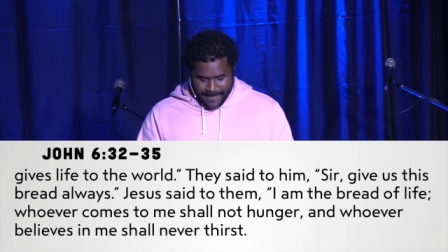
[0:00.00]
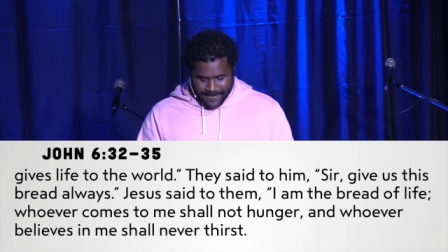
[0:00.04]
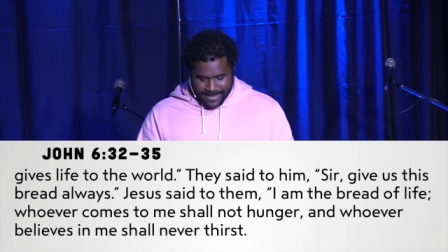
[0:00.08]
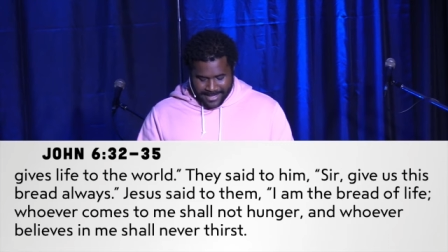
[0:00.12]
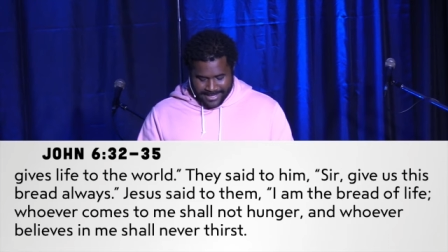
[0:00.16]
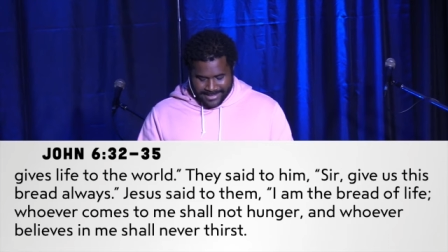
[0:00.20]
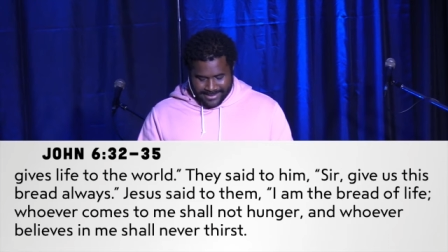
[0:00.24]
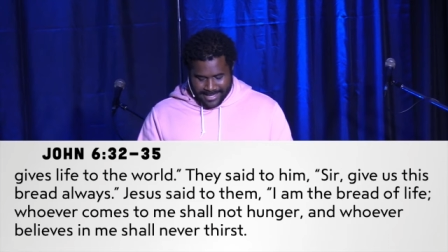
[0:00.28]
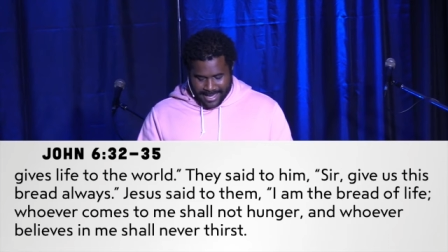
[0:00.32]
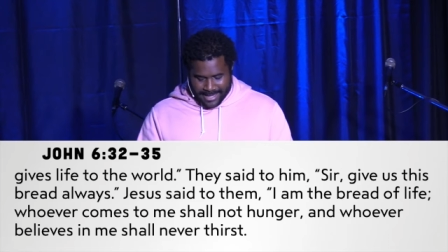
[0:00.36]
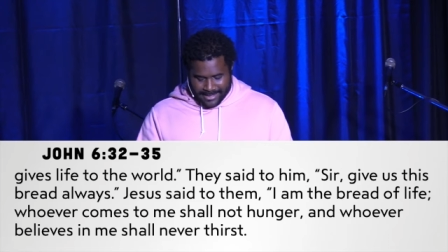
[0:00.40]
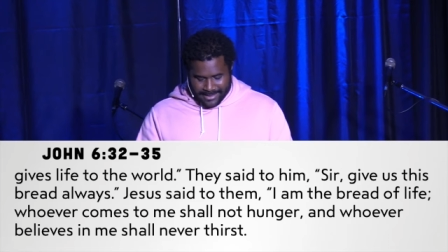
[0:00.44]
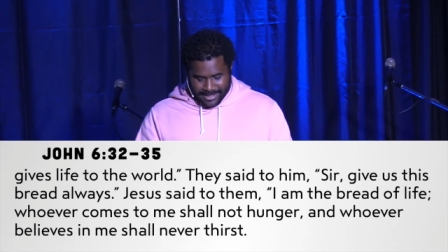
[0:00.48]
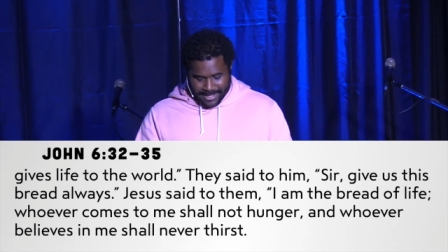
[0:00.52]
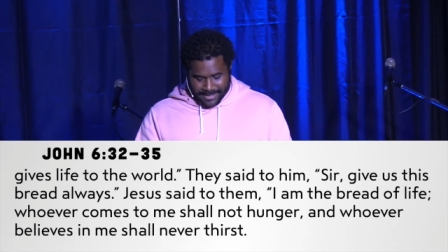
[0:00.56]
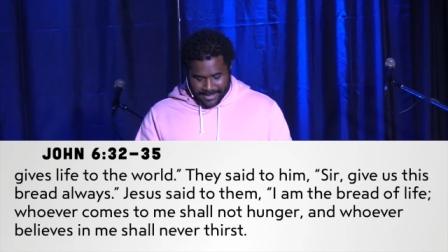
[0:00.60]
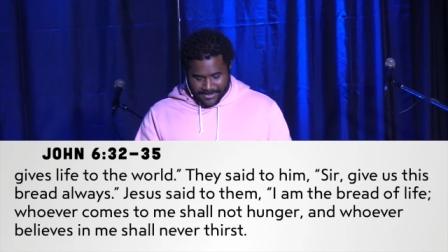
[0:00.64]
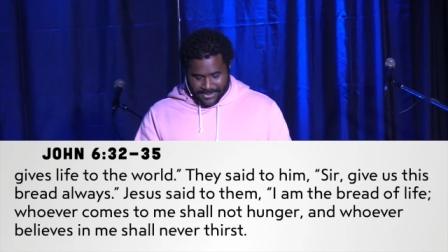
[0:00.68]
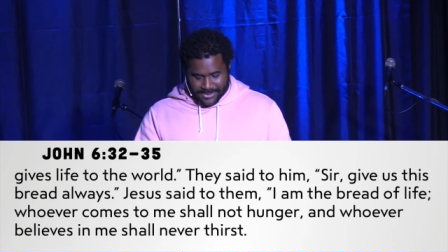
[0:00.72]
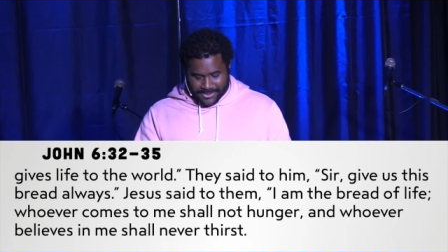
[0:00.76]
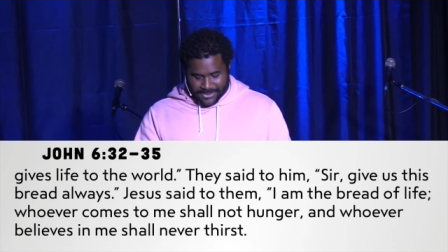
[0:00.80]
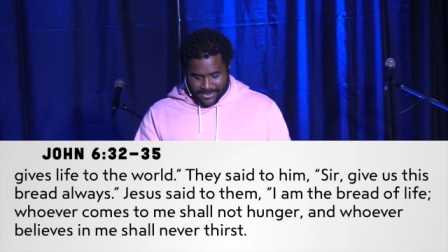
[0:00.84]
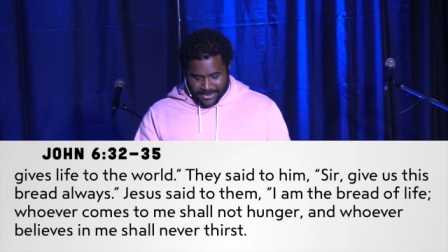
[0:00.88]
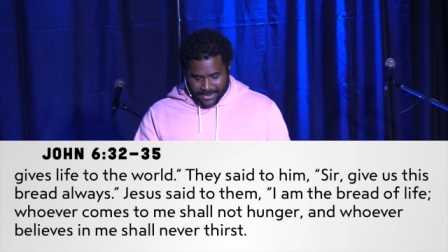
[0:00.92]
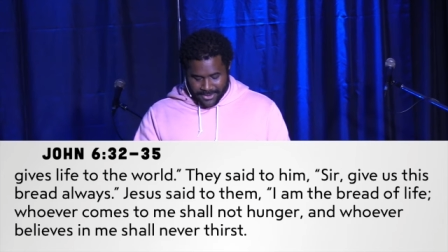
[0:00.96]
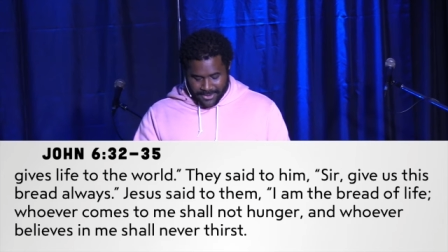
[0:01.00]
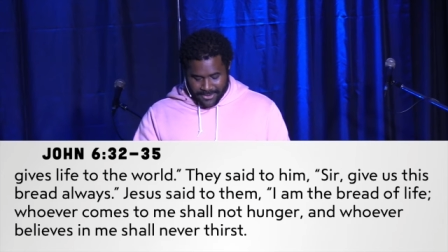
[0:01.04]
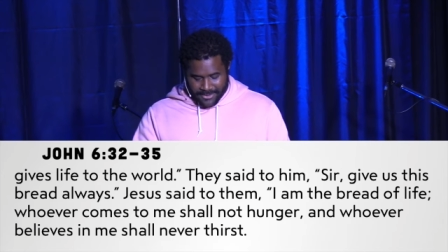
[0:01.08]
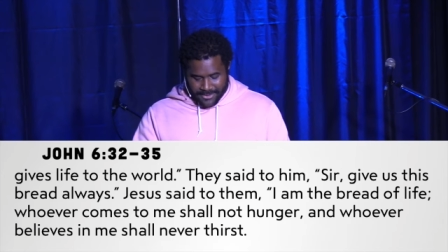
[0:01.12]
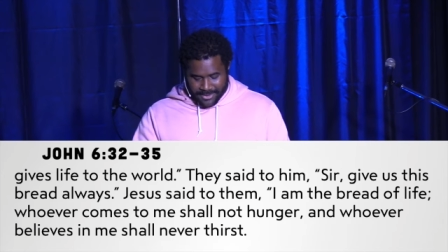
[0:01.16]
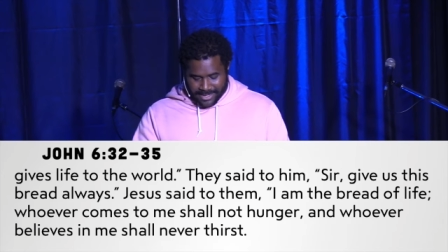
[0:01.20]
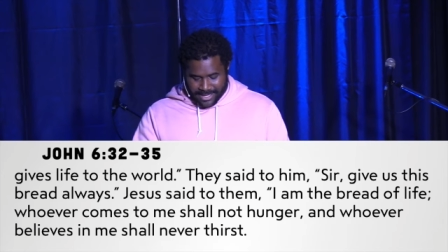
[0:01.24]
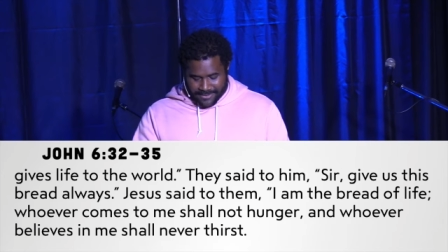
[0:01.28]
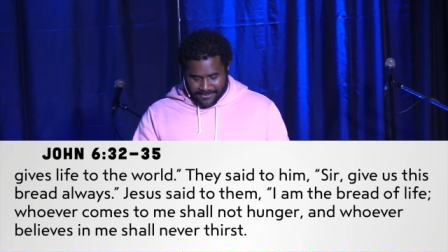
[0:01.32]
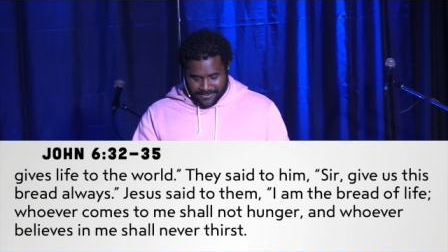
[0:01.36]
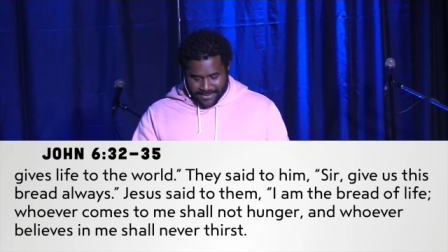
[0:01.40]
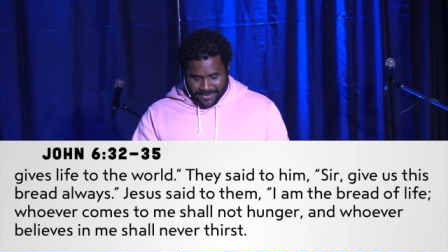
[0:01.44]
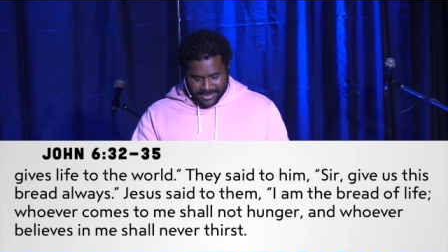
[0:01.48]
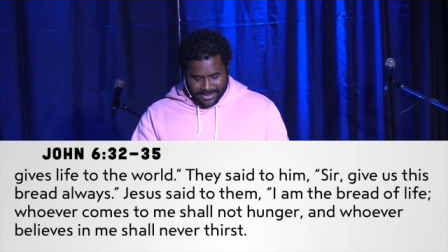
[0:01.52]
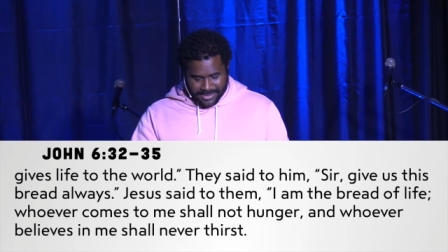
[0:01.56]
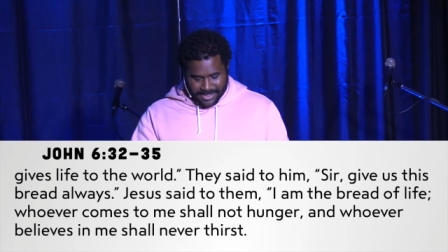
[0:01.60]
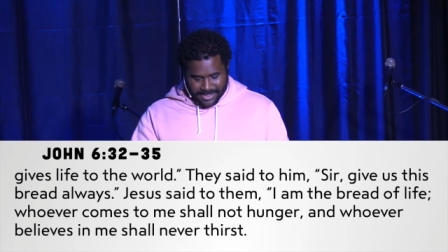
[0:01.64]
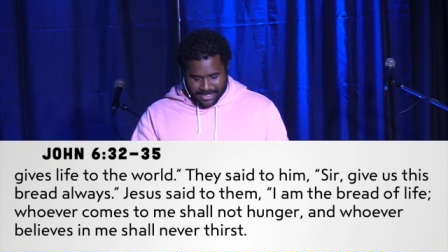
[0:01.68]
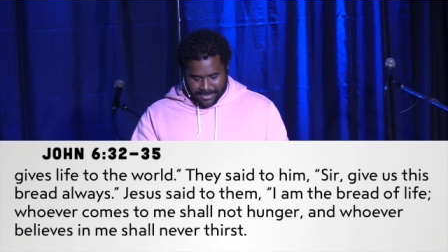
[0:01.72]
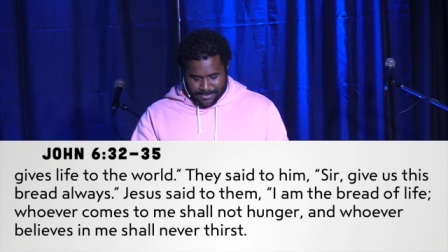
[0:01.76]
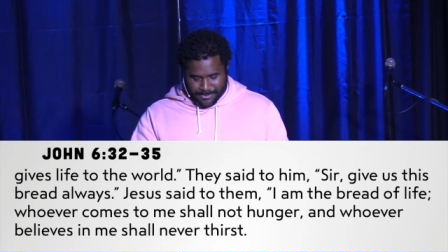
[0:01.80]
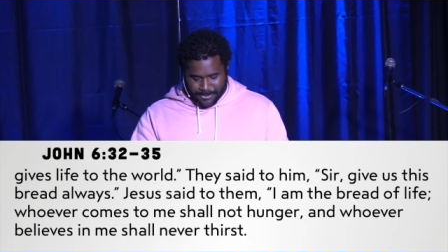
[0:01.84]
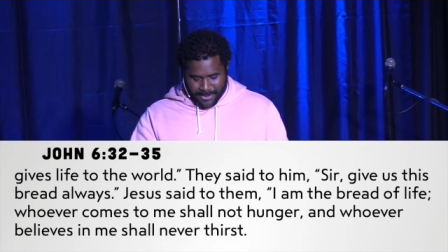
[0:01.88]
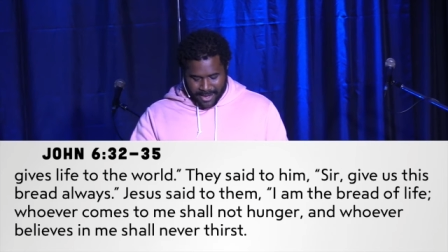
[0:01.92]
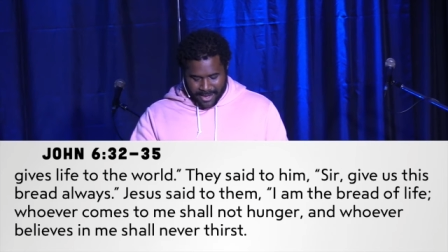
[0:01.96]
They said to him, Sir, give us
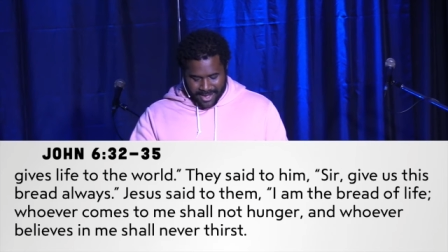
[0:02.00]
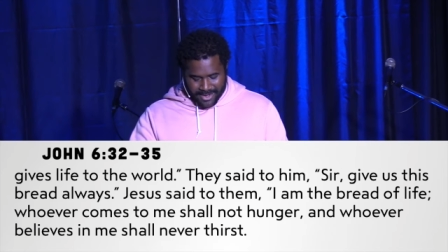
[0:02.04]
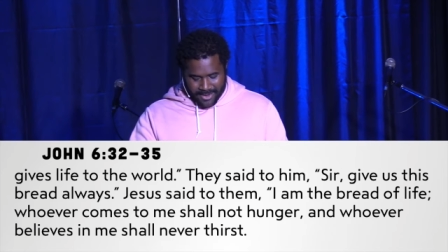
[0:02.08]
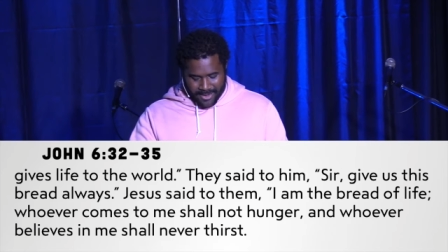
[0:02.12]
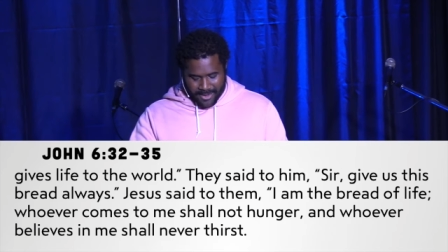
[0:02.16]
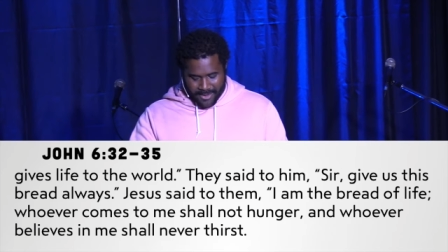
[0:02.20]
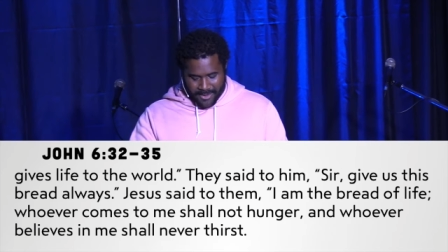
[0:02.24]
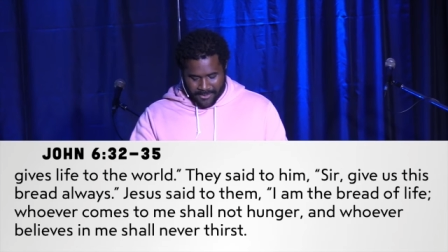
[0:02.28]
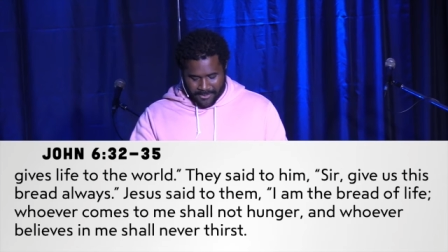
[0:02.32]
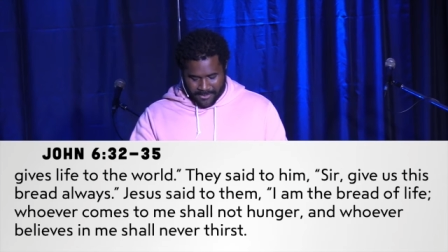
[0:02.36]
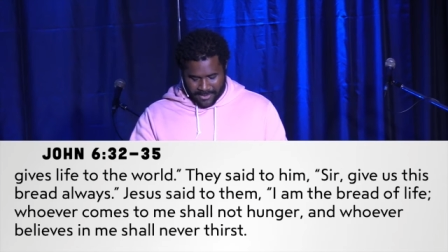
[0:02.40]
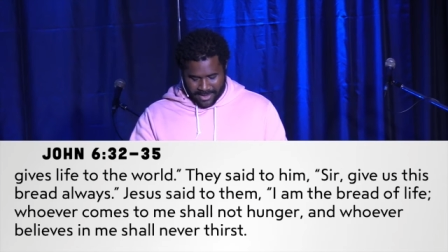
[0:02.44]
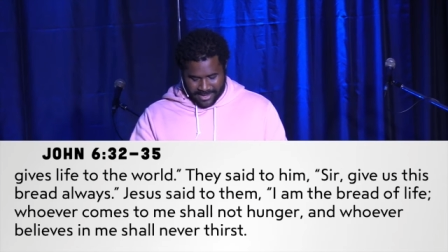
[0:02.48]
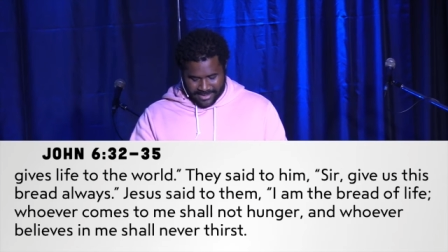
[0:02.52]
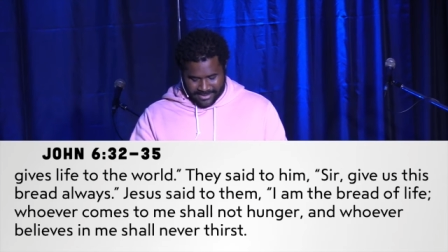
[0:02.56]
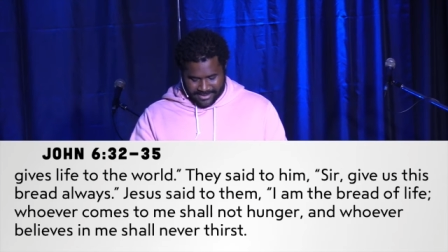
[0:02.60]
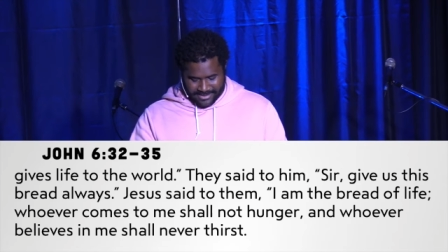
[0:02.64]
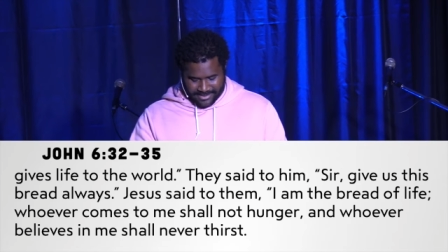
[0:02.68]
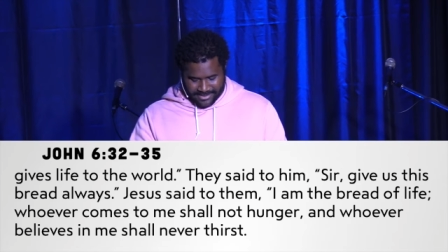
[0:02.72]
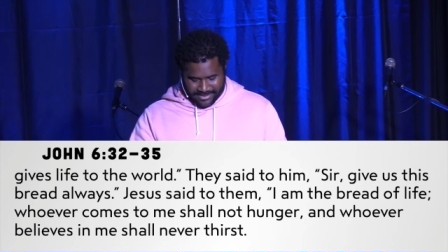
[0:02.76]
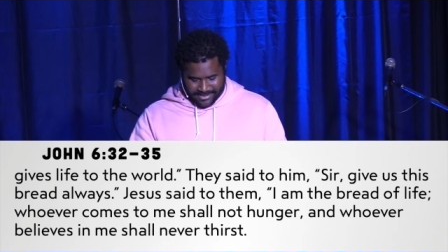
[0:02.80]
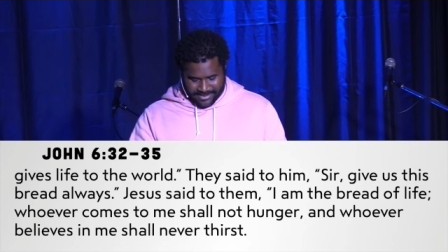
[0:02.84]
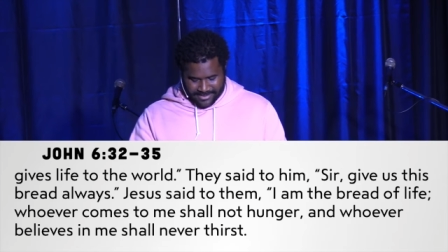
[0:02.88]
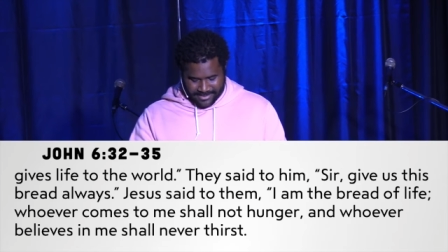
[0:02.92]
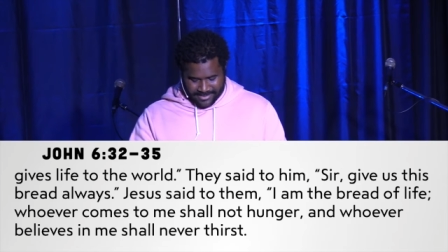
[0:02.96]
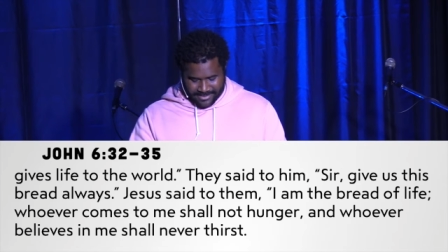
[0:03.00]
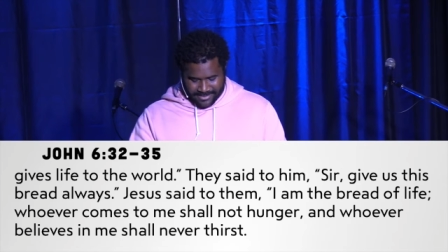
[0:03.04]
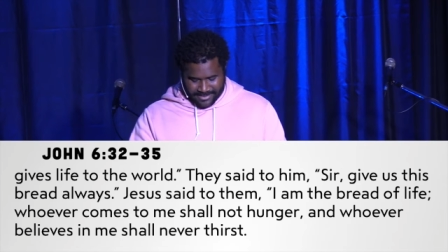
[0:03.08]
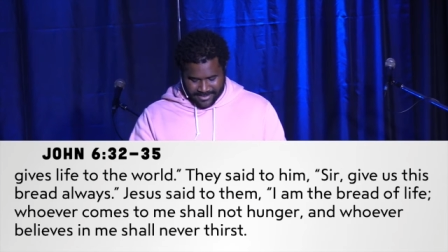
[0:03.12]
this bread always.